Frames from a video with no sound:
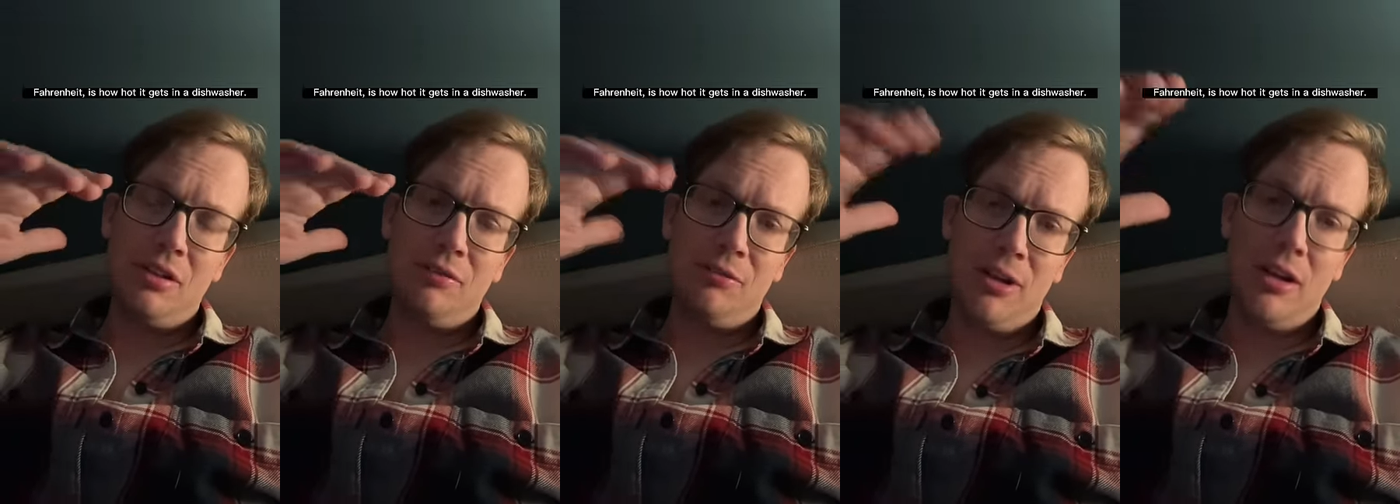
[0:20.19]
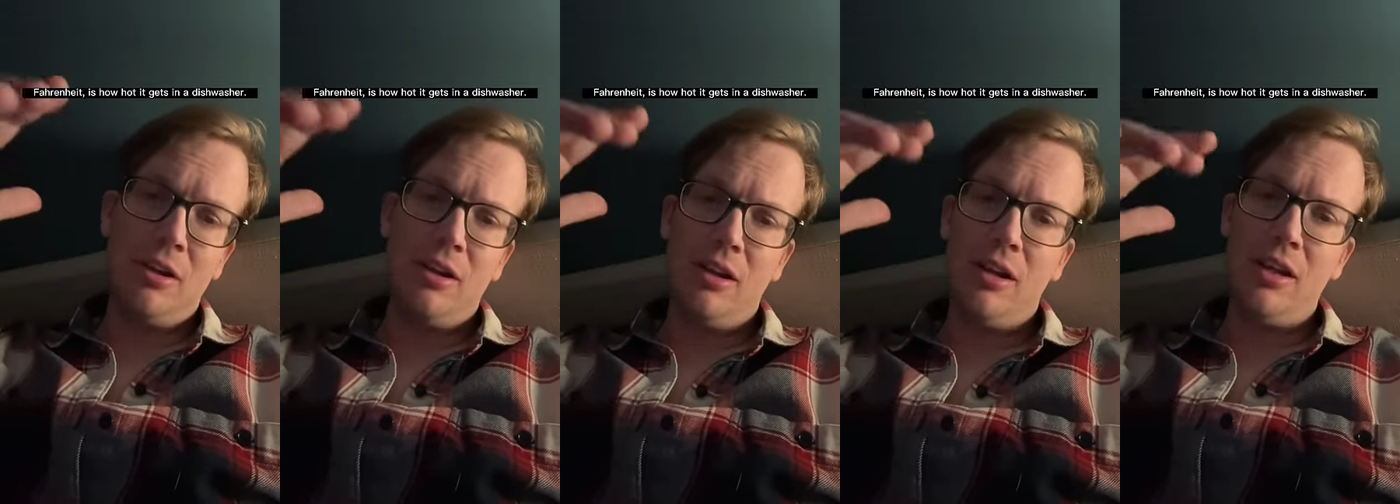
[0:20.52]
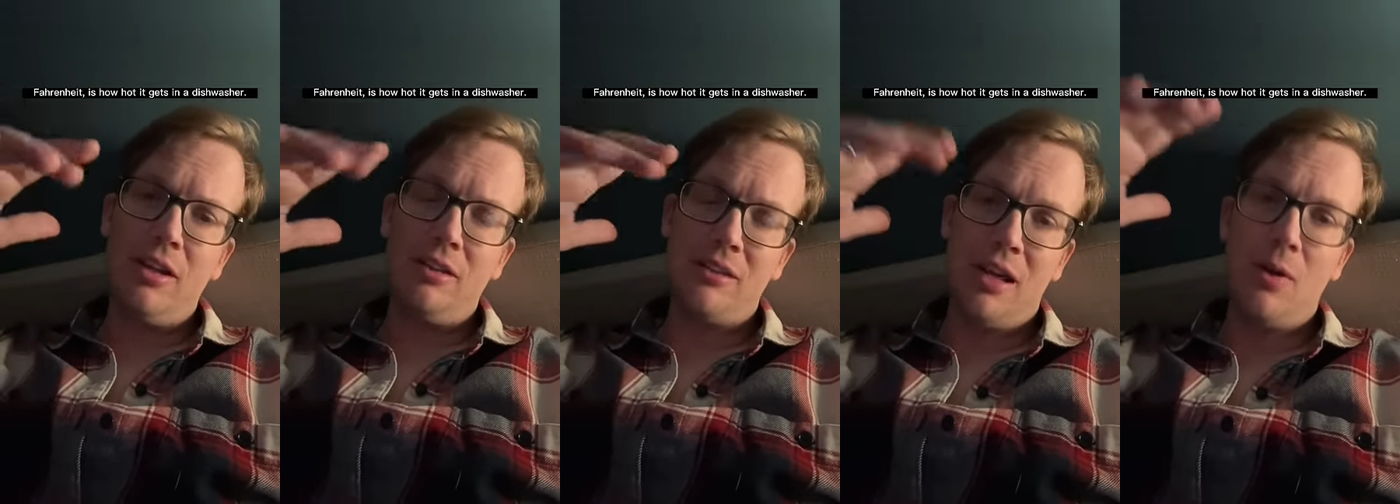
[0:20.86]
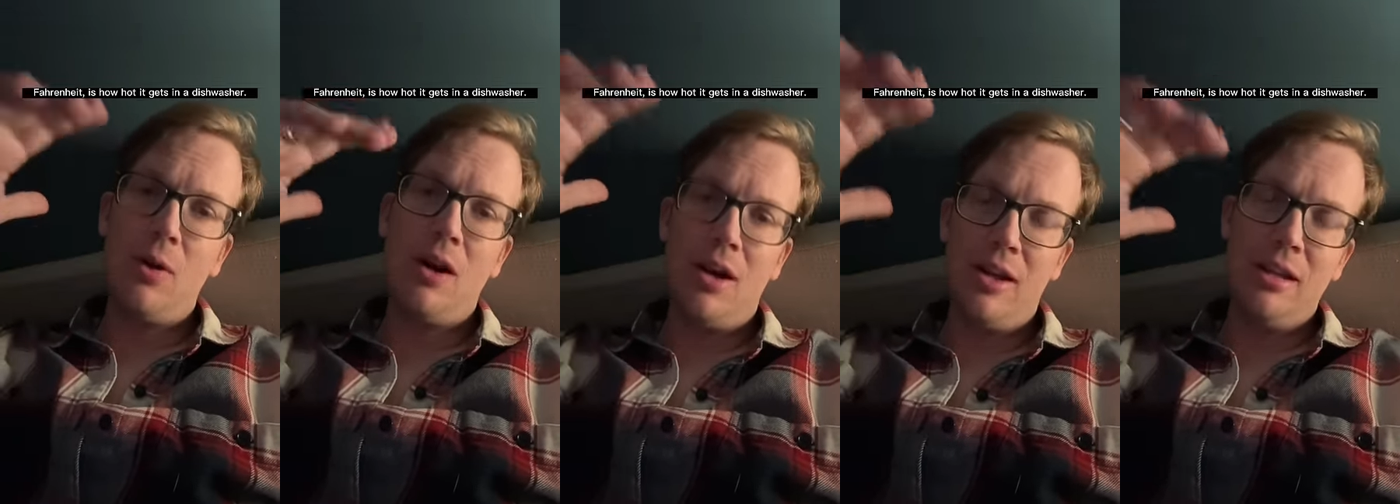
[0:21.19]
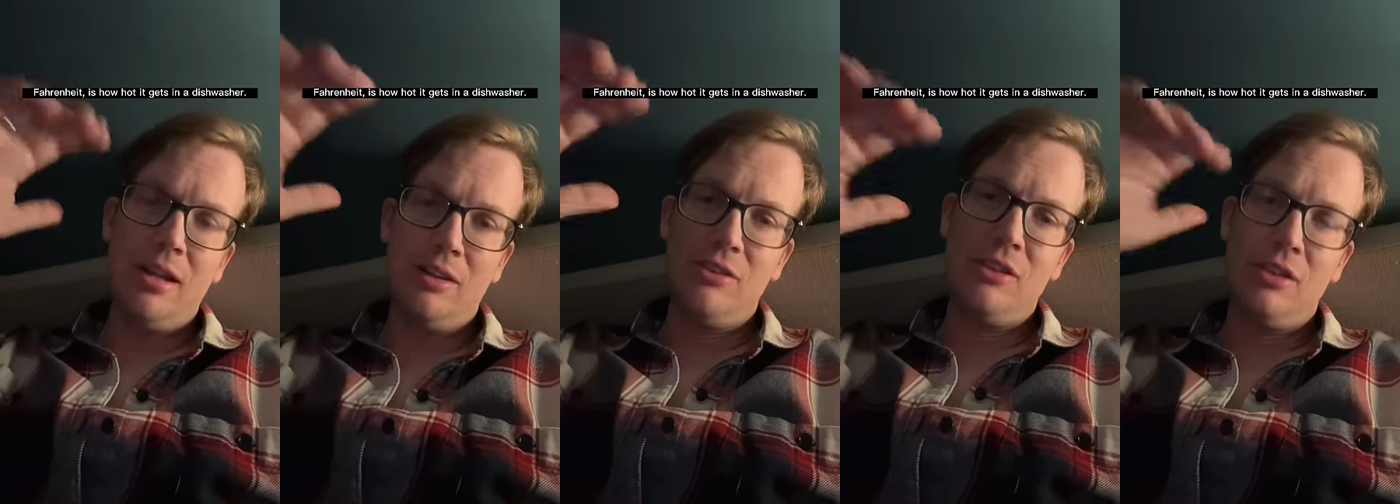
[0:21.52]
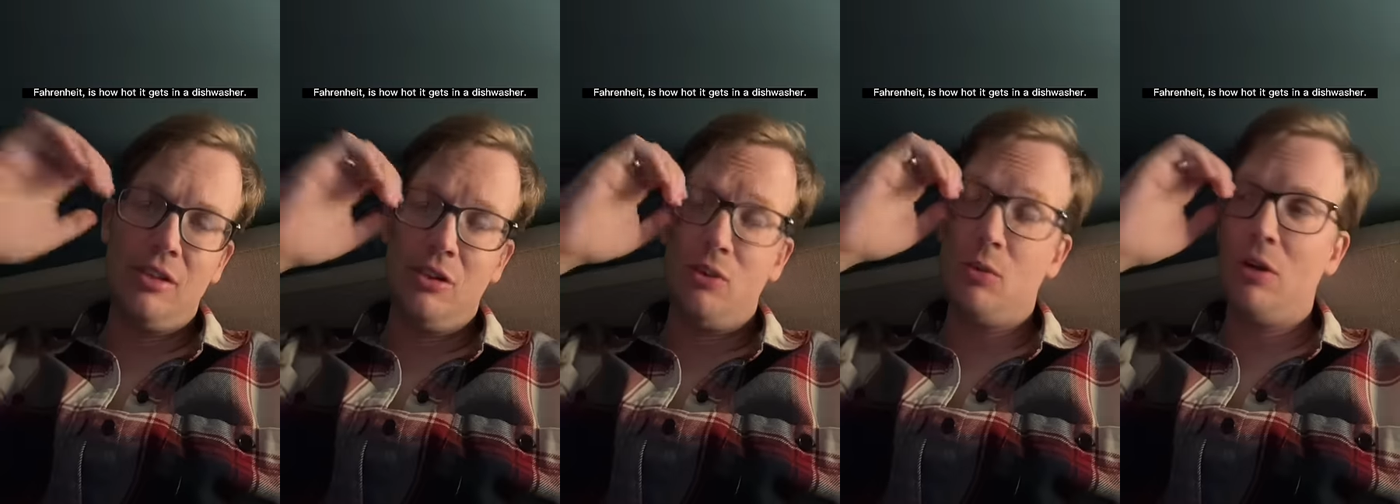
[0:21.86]
Fahrenheit is how hot it gets in a
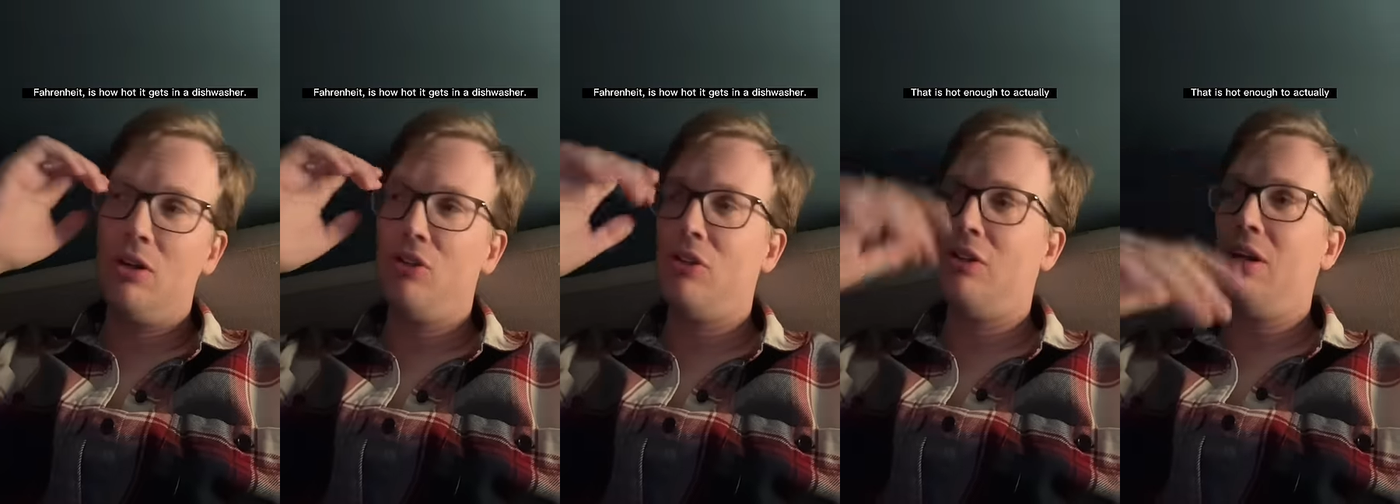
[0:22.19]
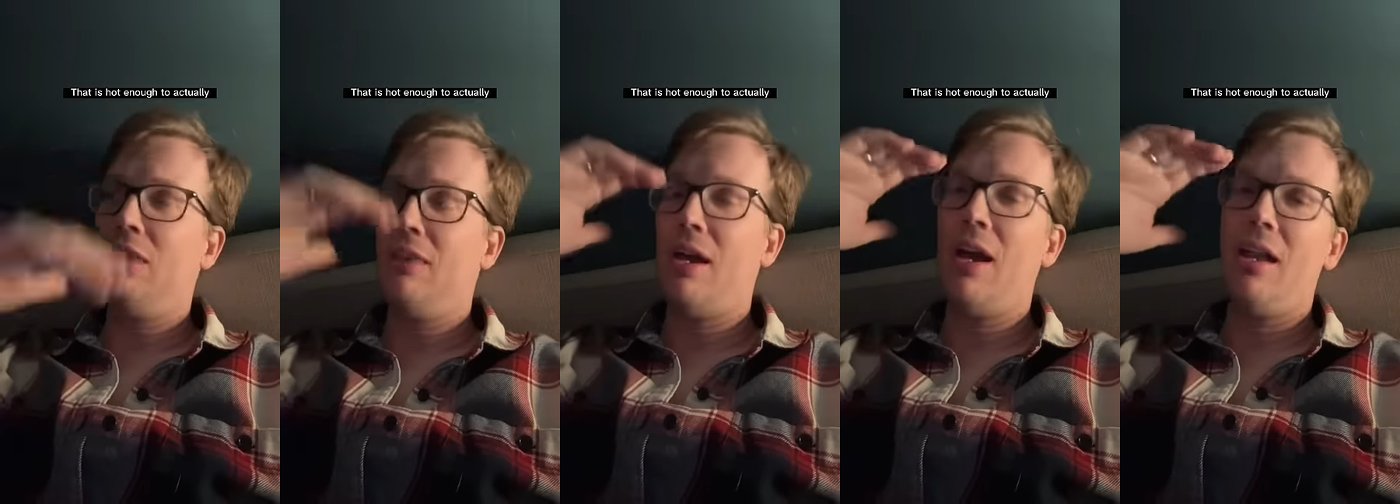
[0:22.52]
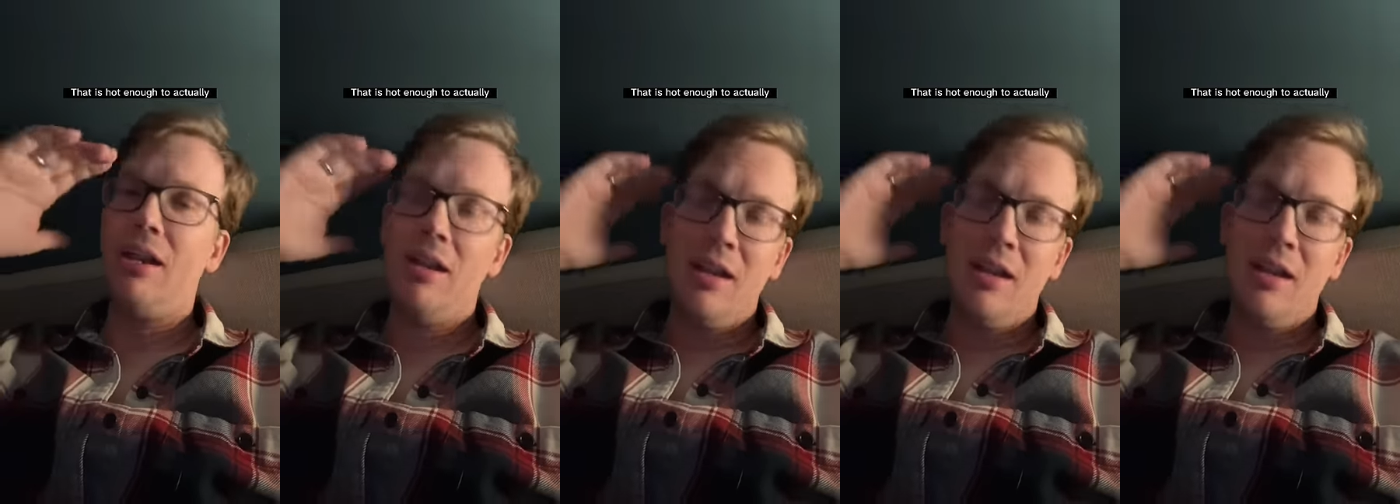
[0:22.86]
dishwasher. And that